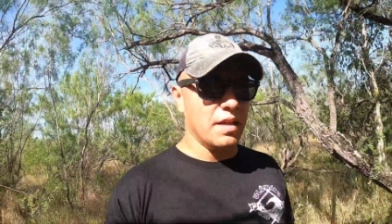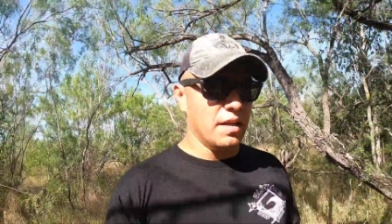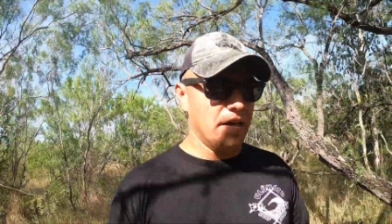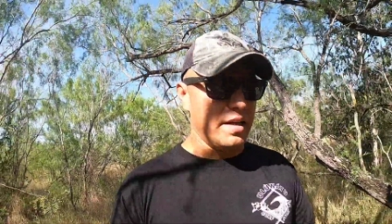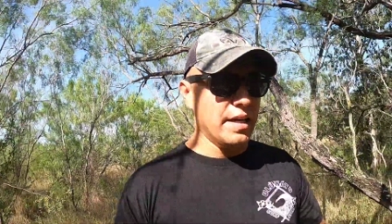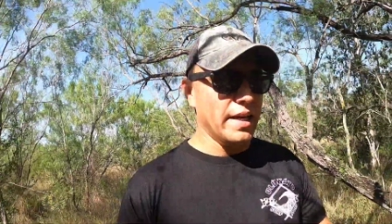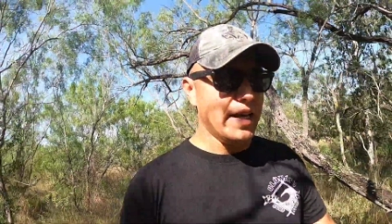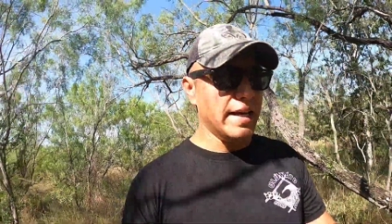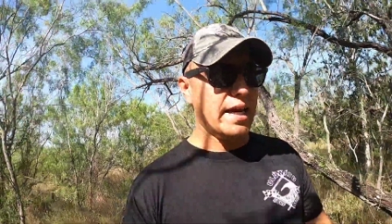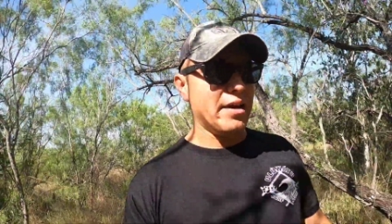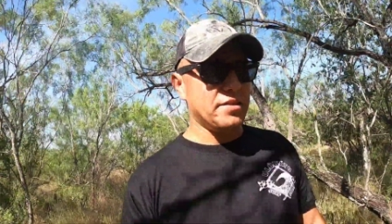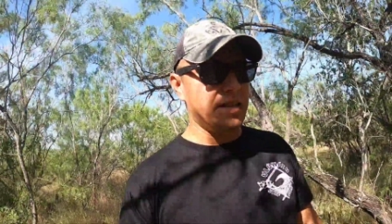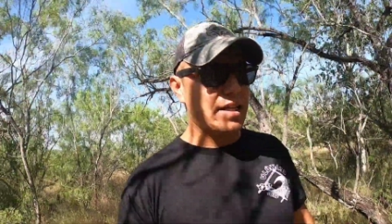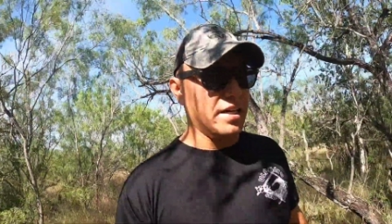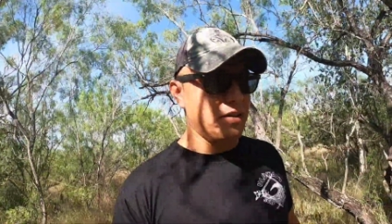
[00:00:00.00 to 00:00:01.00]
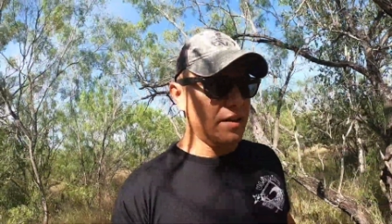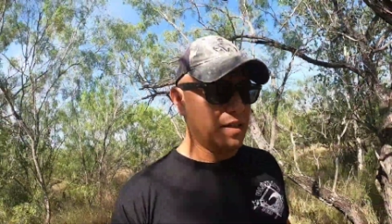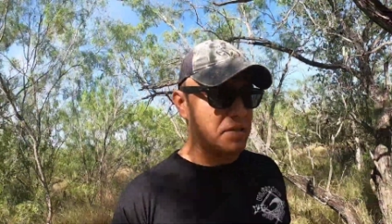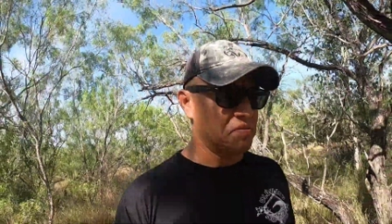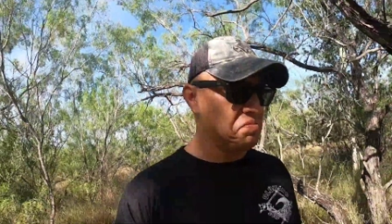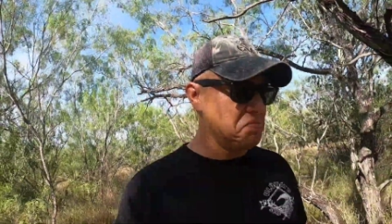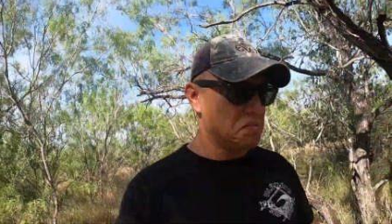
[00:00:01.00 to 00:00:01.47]
uh, hang out there
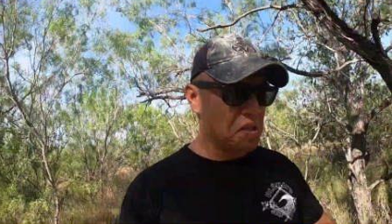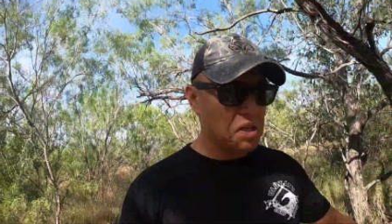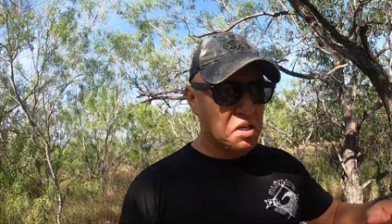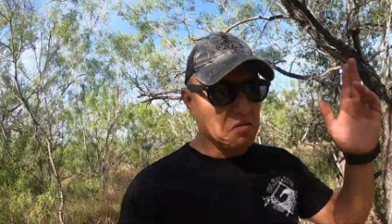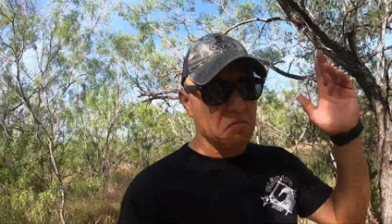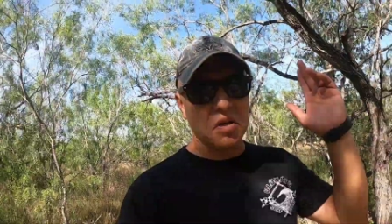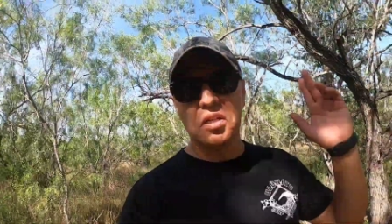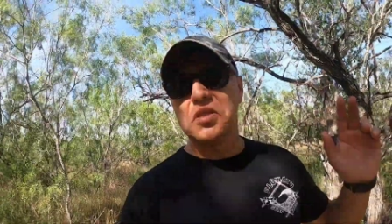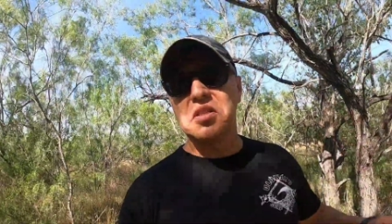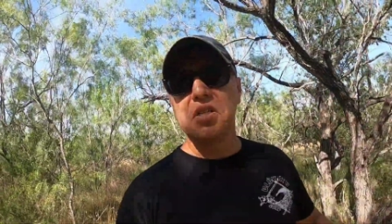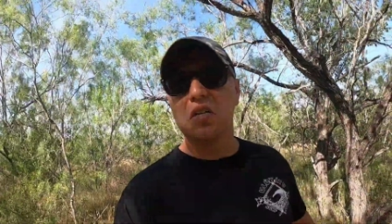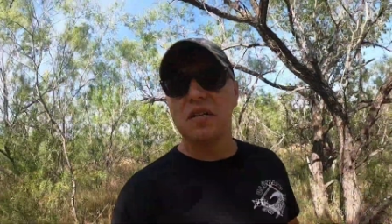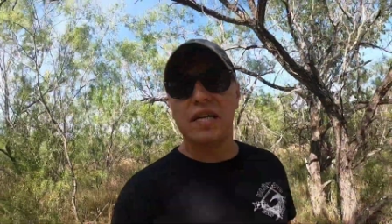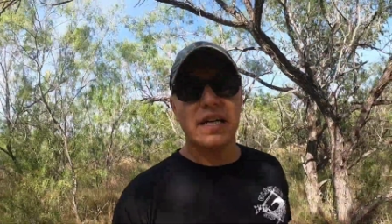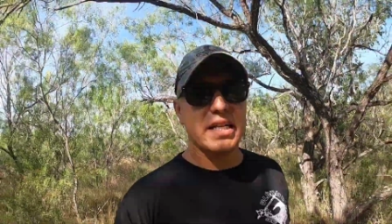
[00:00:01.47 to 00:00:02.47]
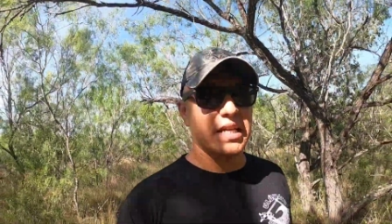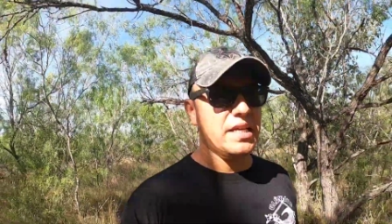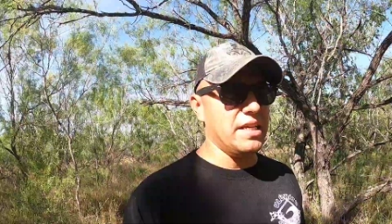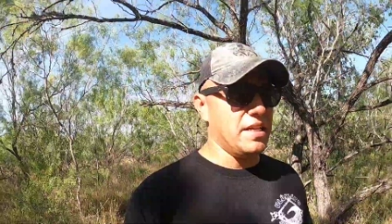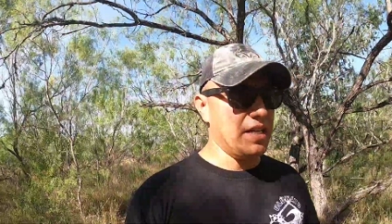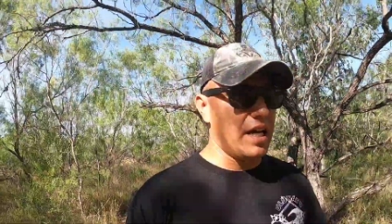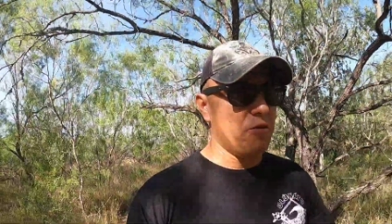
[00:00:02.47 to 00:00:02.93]
and run through it
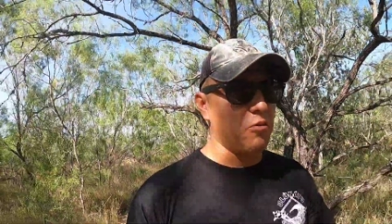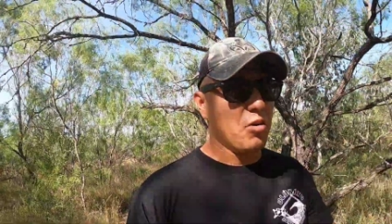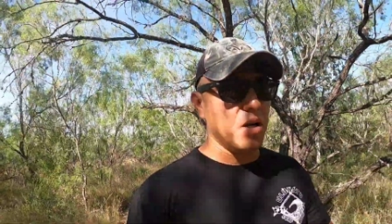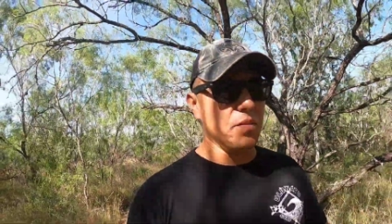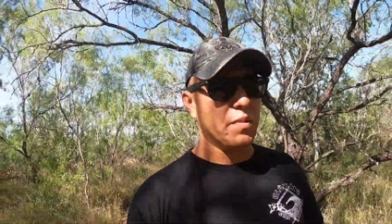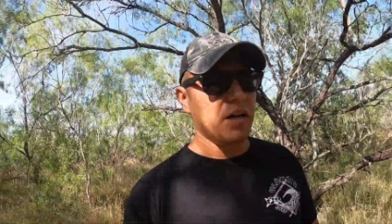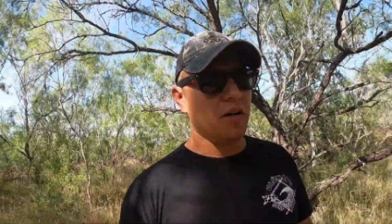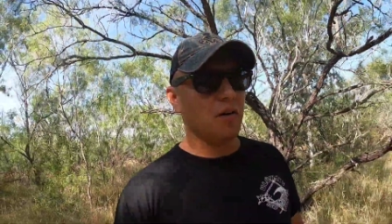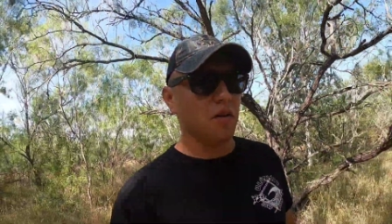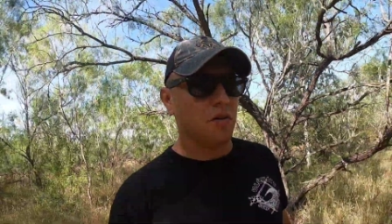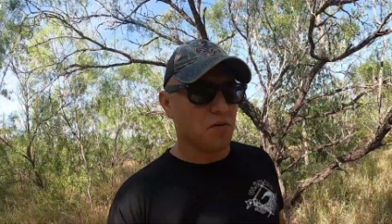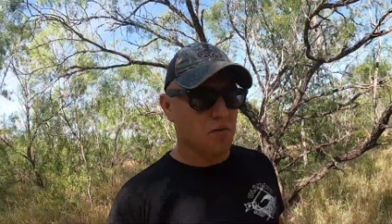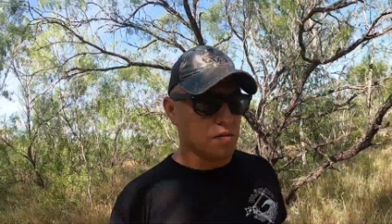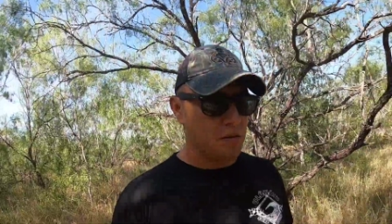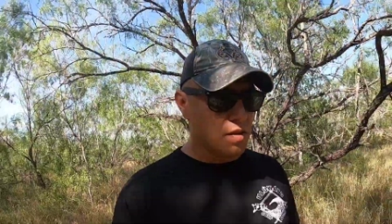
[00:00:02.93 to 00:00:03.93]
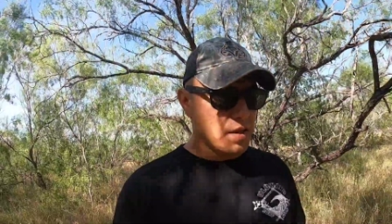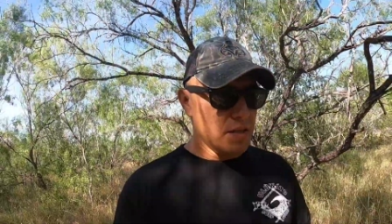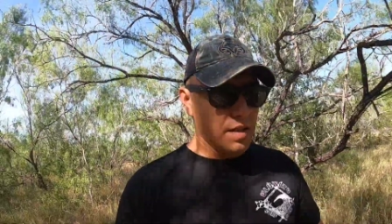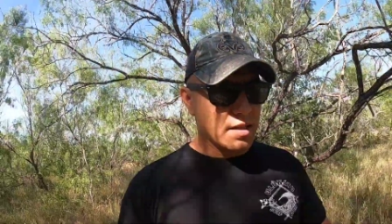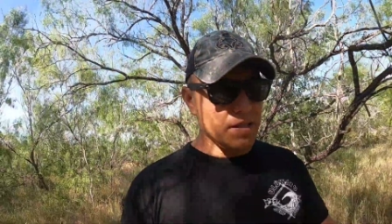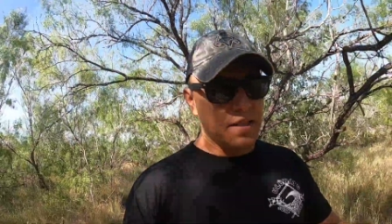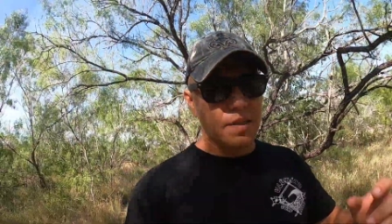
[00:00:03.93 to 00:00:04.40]
and not worry about all those
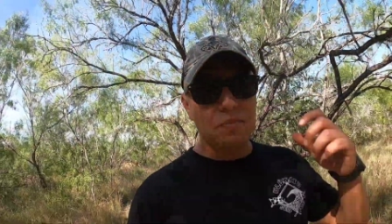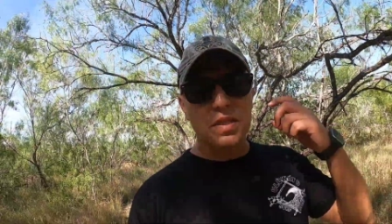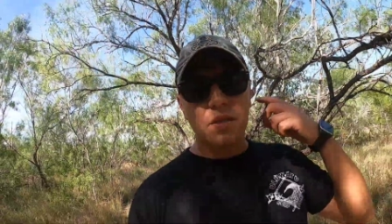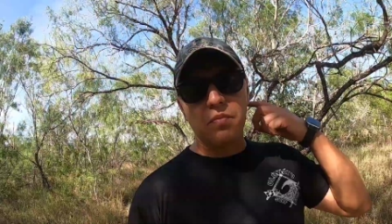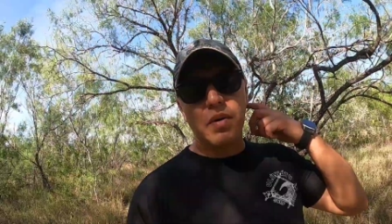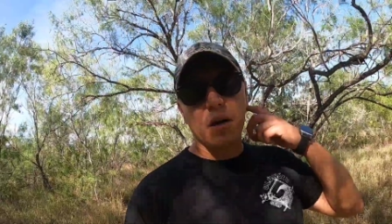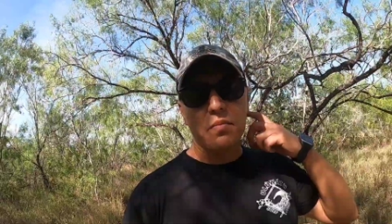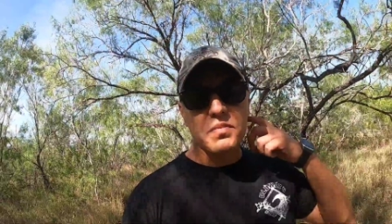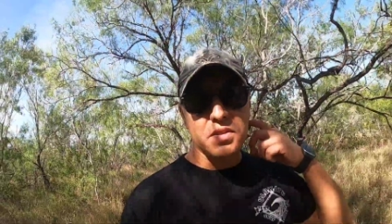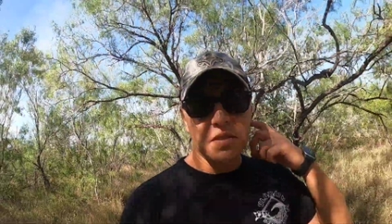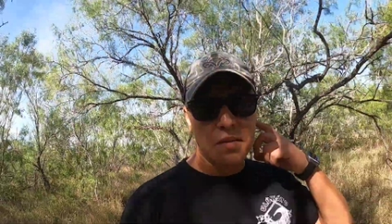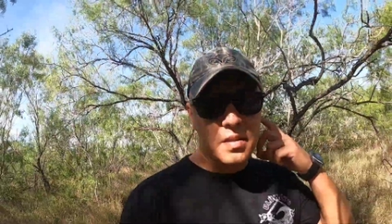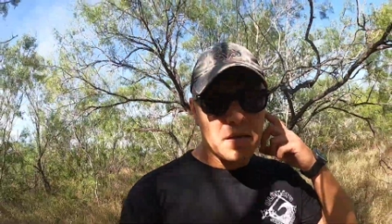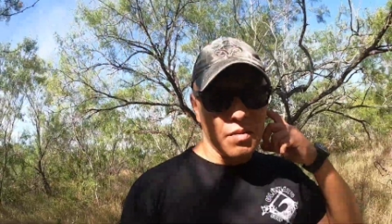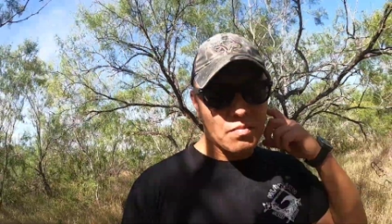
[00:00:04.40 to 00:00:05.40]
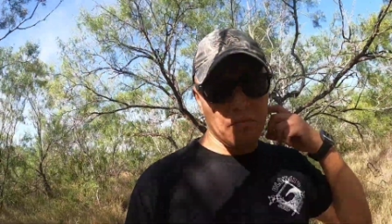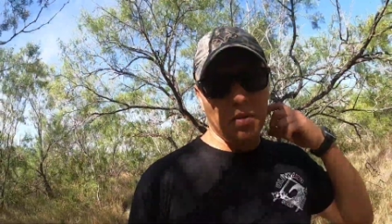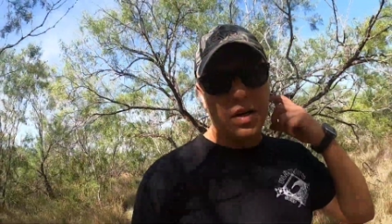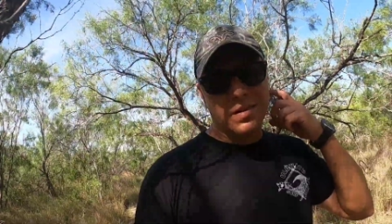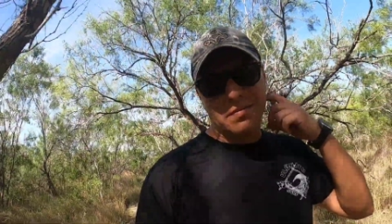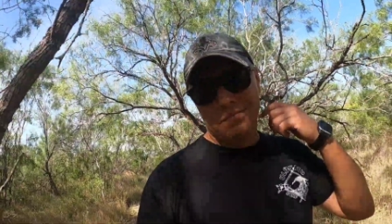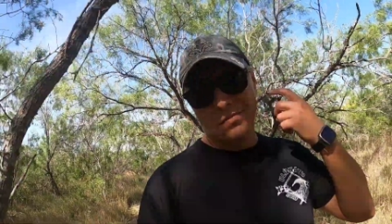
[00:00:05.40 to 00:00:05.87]
dips and bumps.
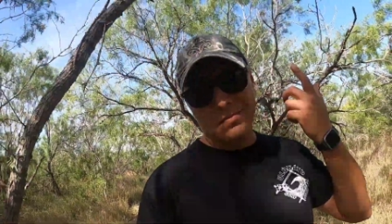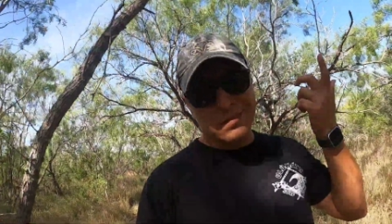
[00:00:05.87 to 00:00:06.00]
But